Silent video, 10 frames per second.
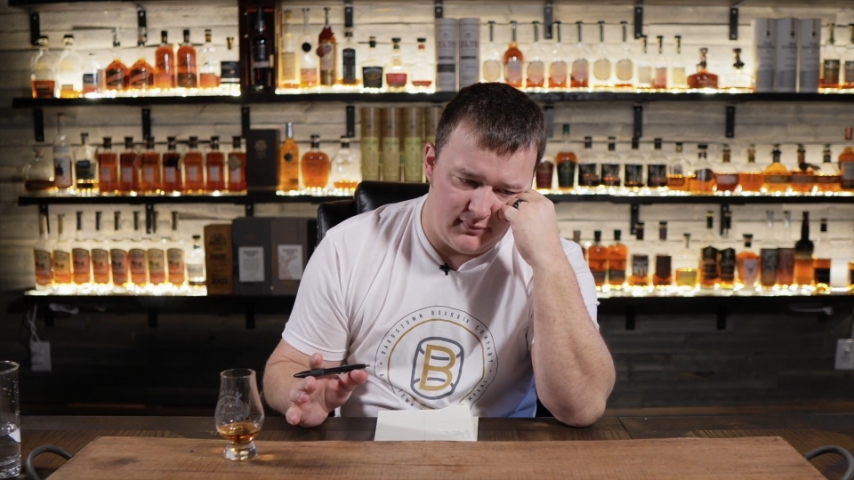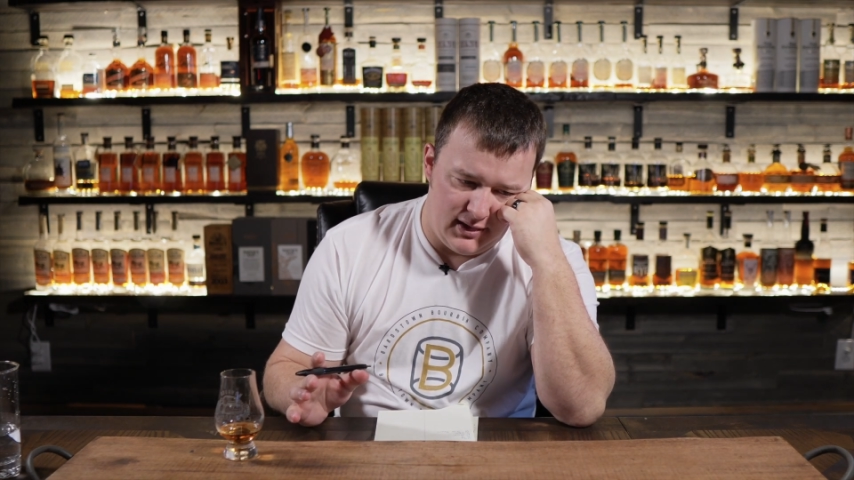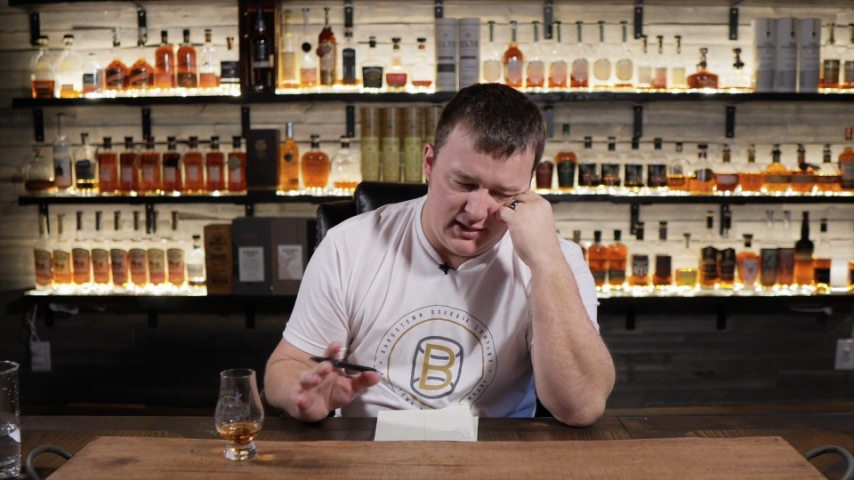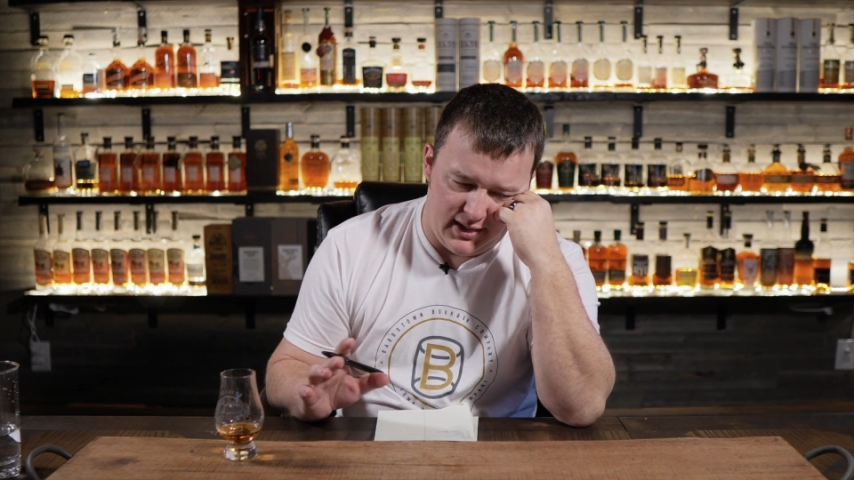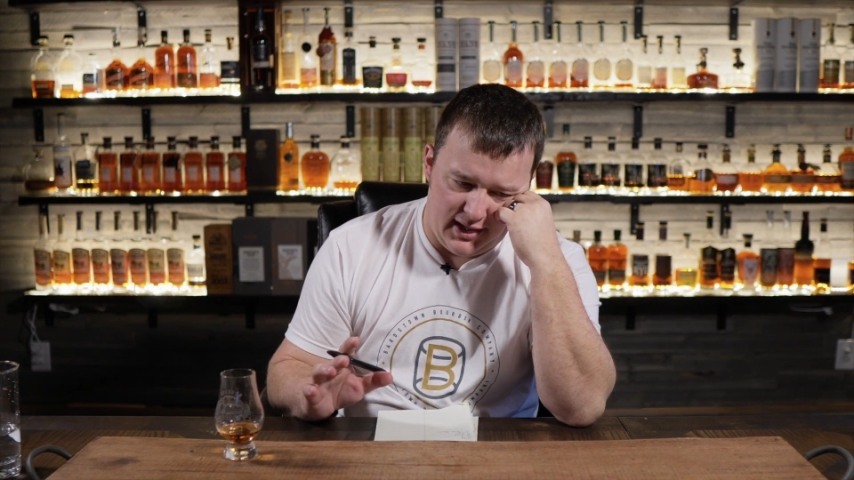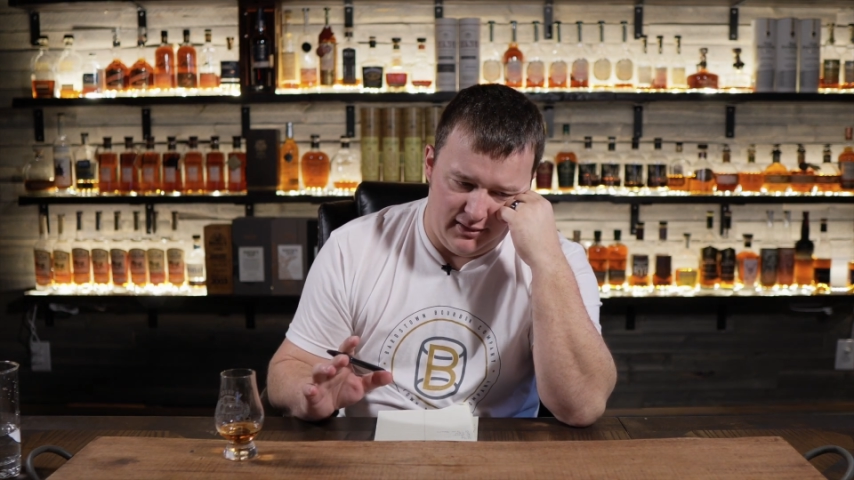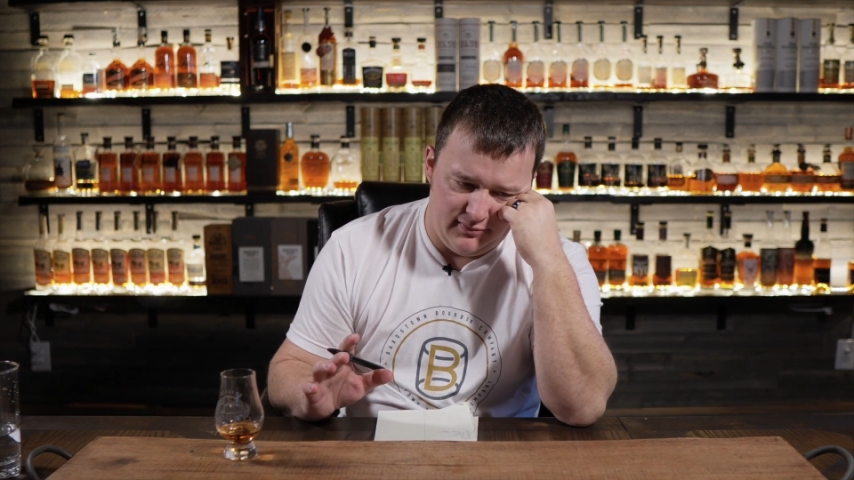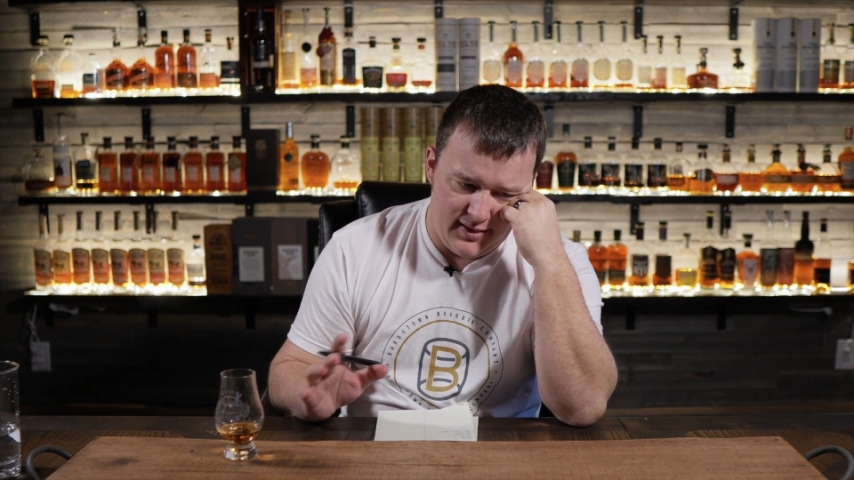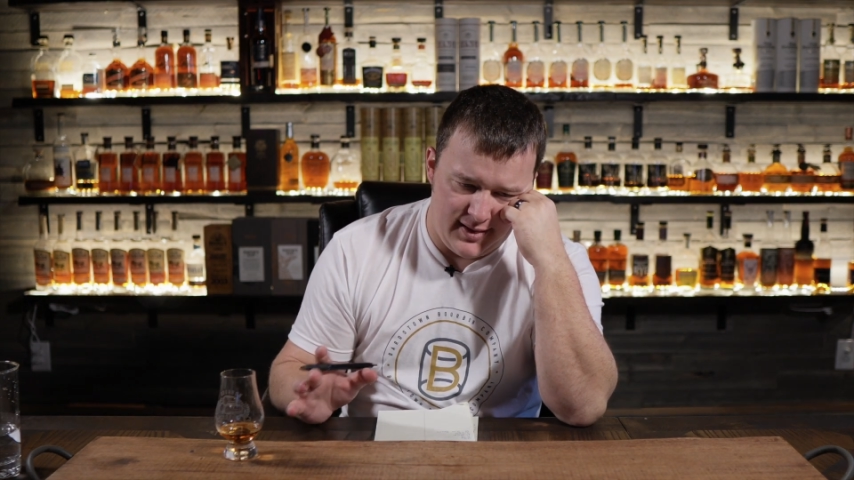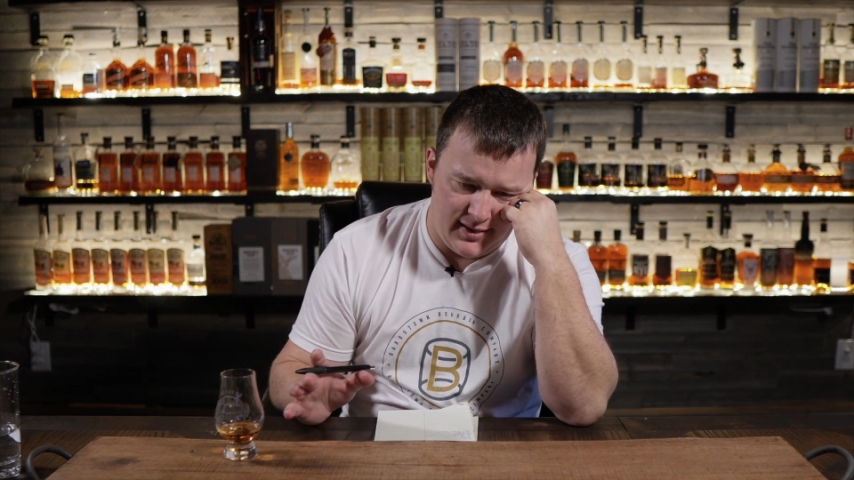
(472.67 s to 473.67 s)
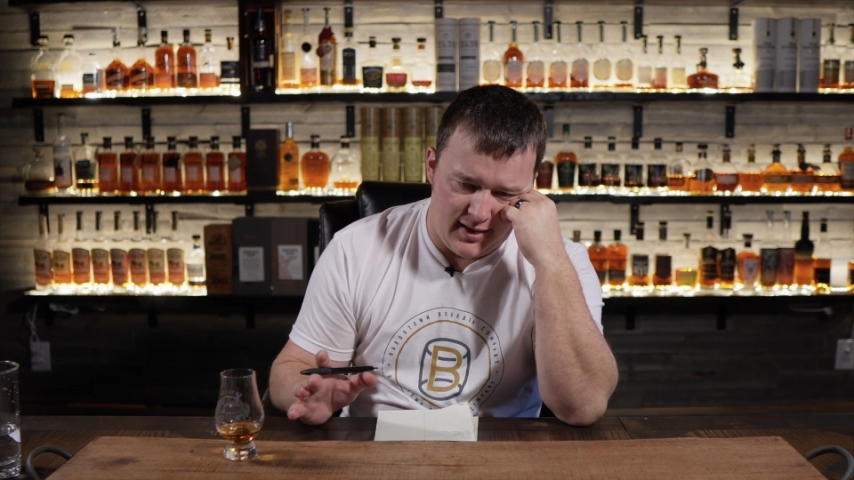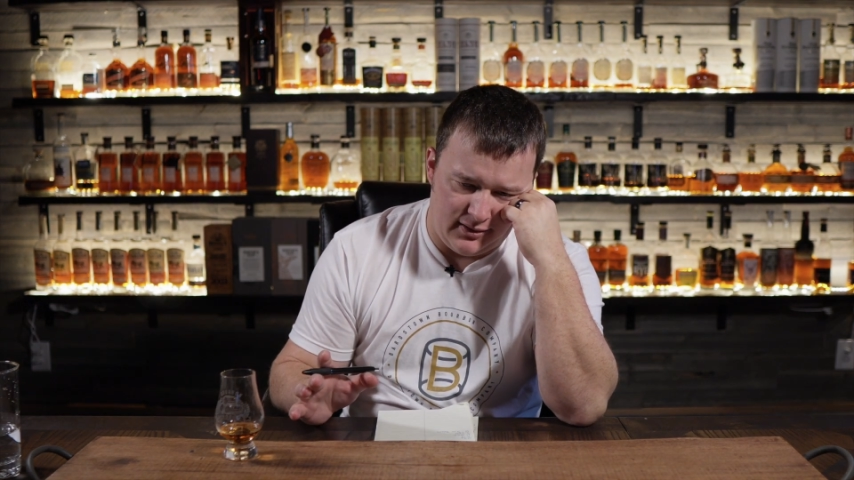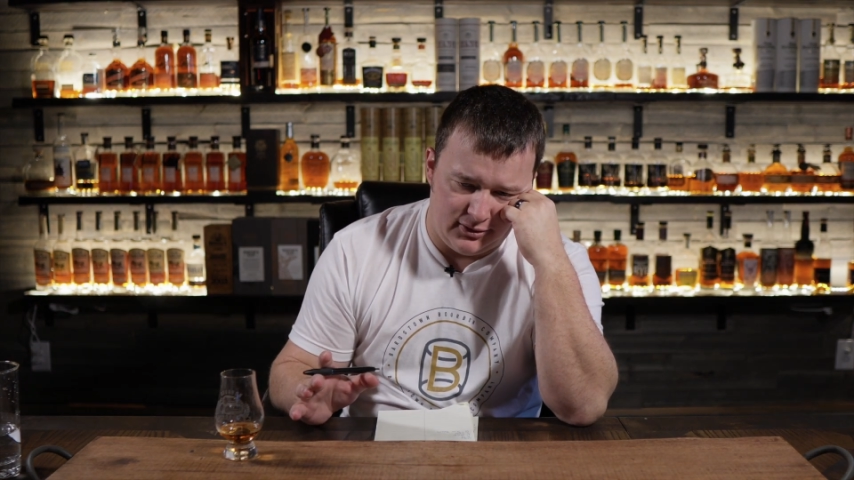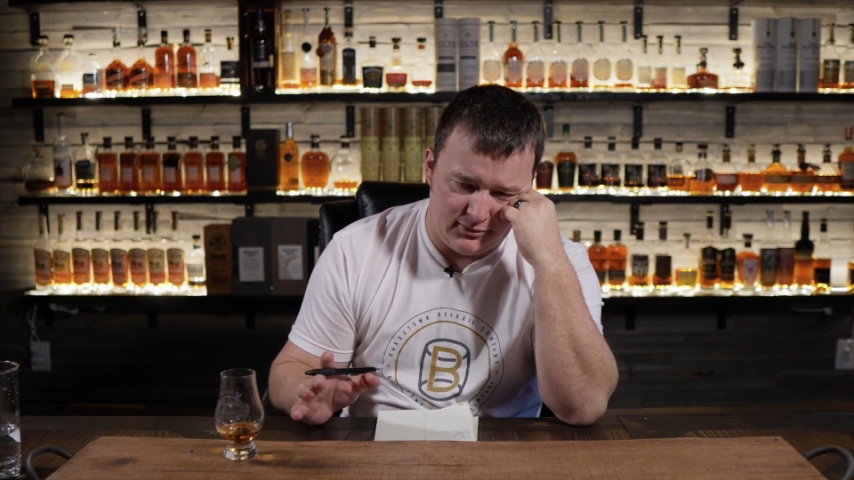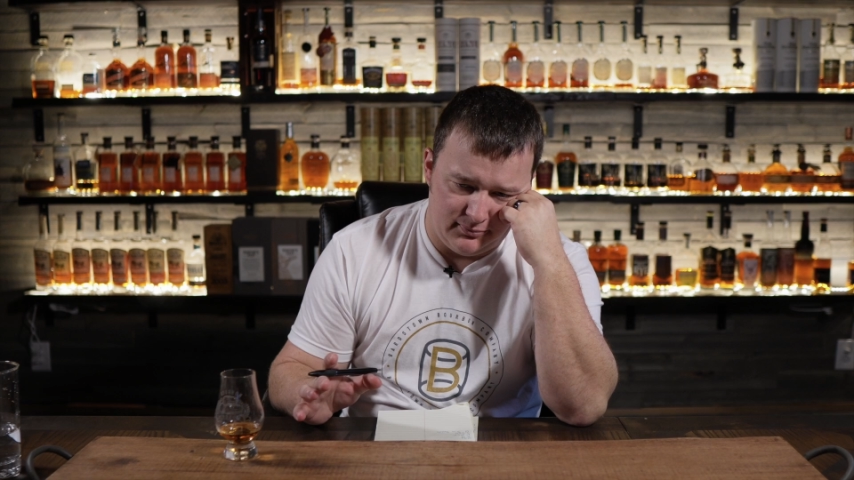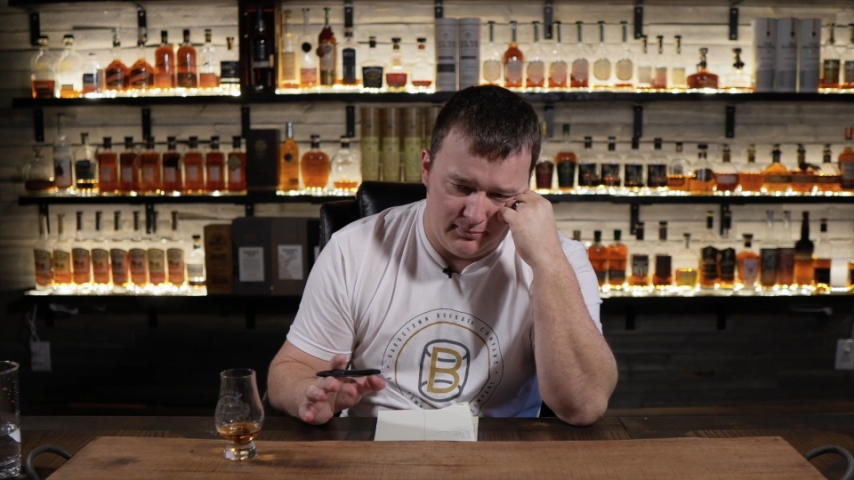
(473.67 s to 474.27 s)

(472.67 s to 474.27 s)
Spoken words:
is like subtle,